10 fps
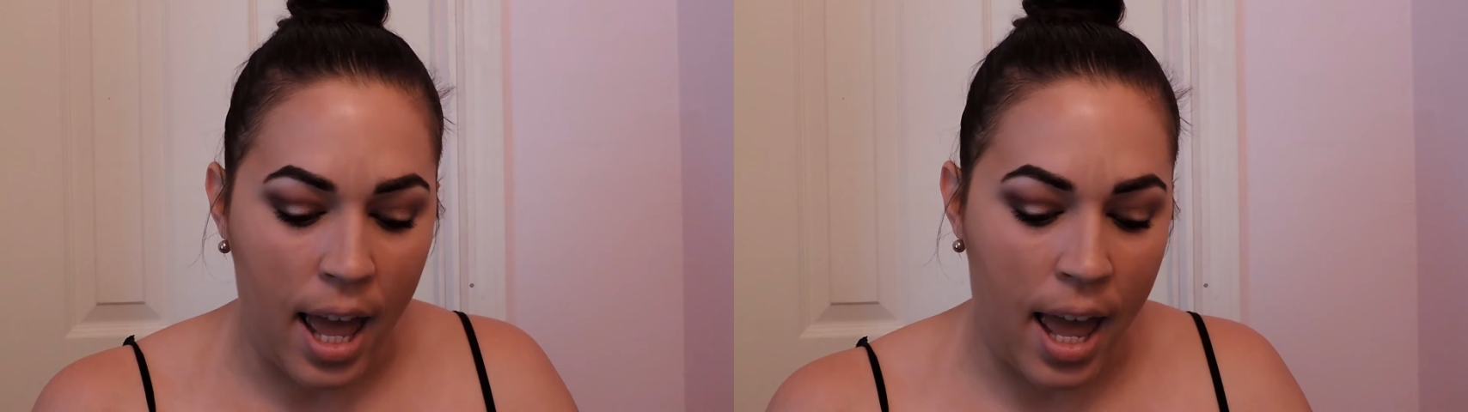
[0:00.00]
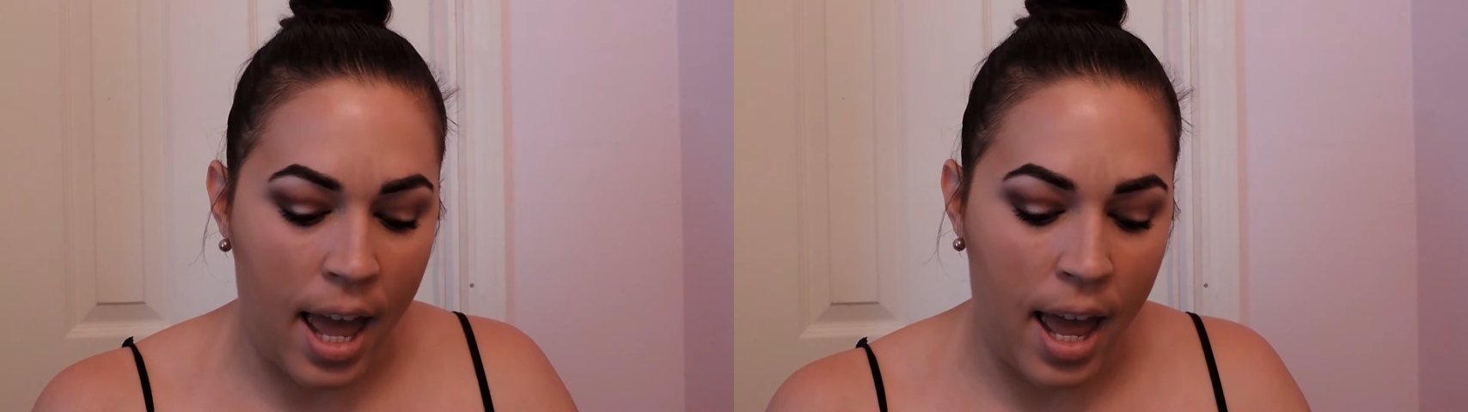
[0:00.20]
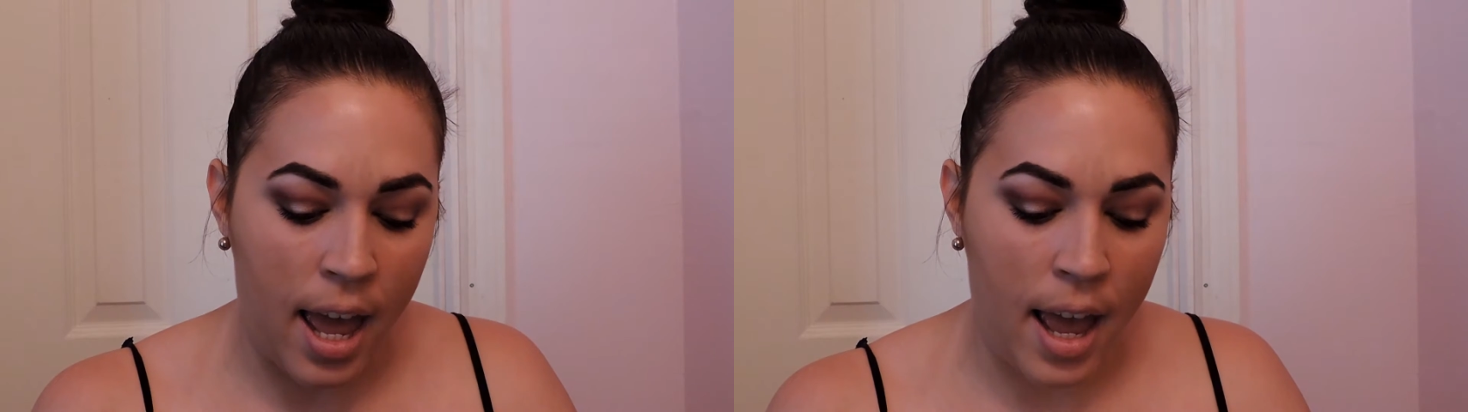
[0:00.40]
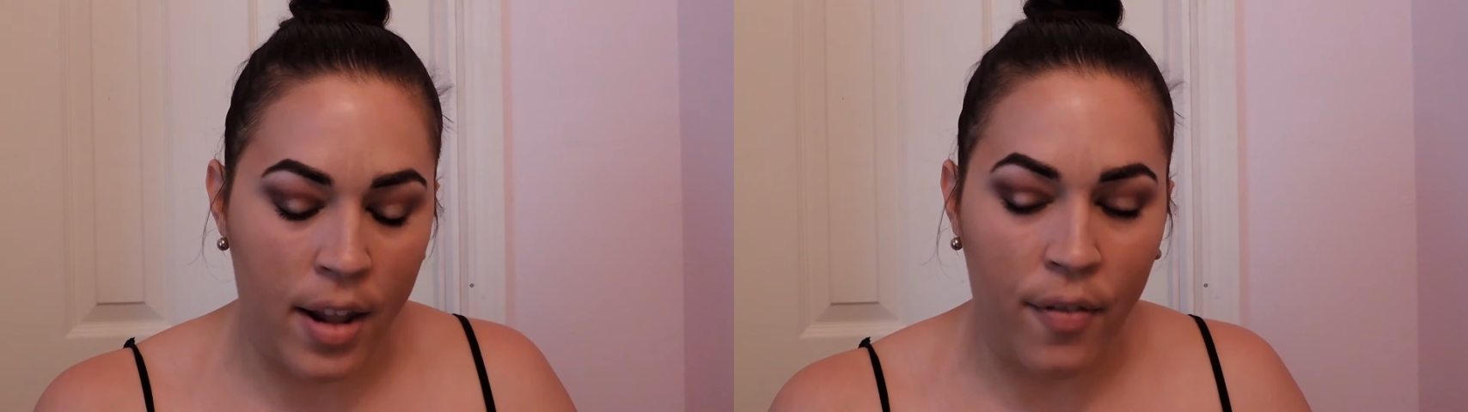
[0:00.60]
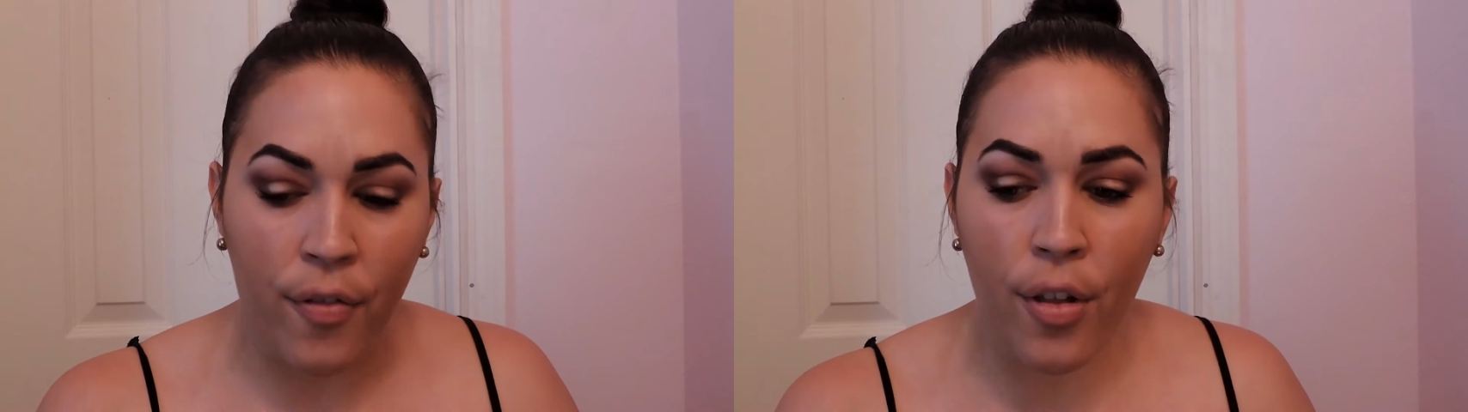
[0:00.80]

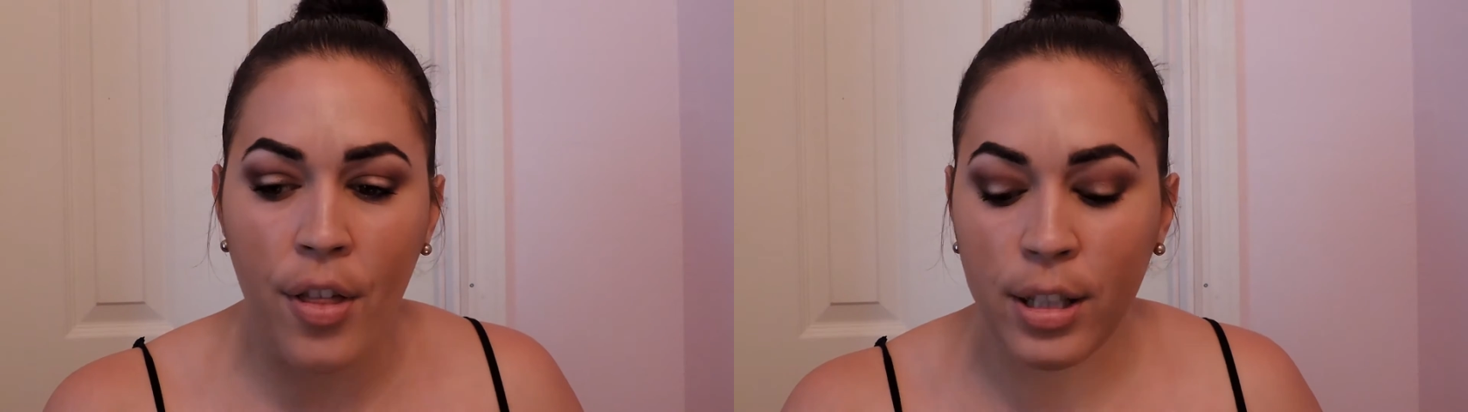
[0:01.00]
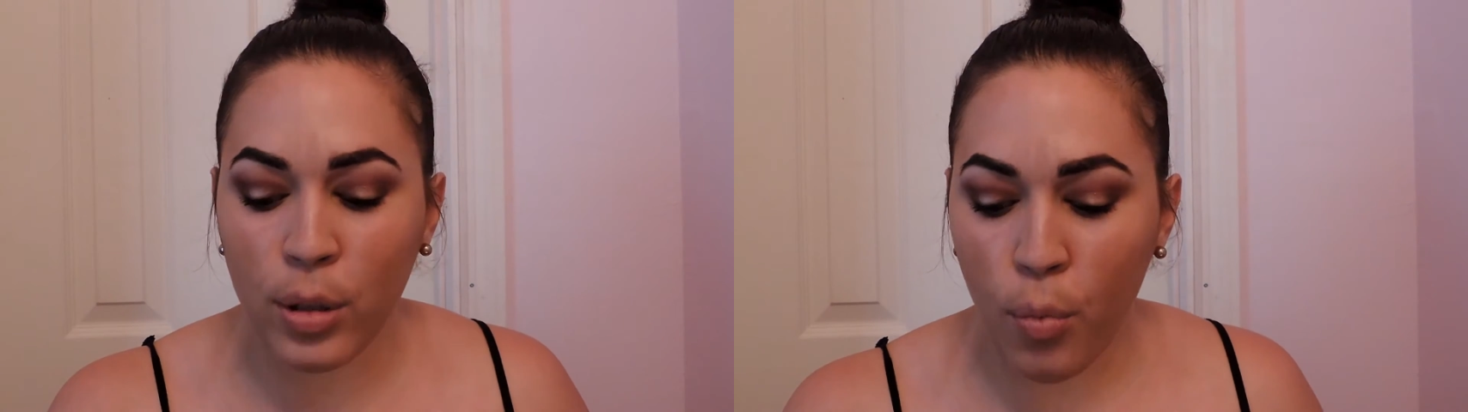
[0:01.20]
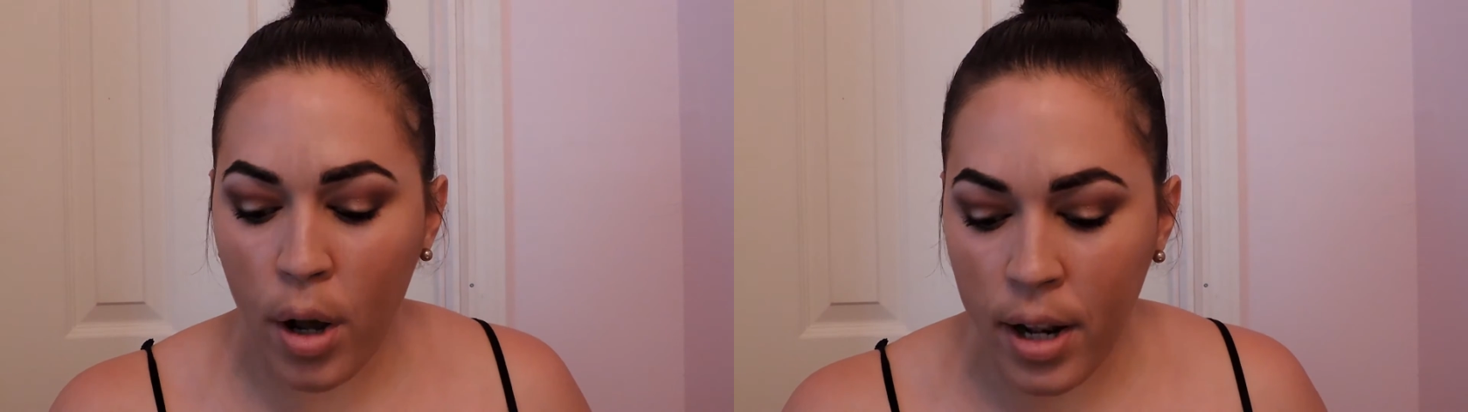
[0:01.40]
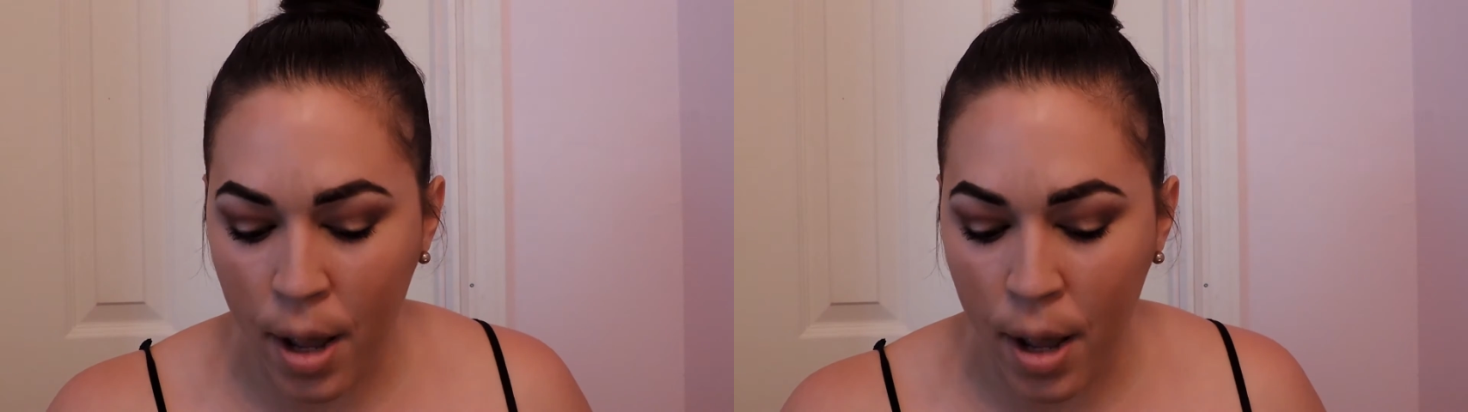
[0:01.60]
And for this one,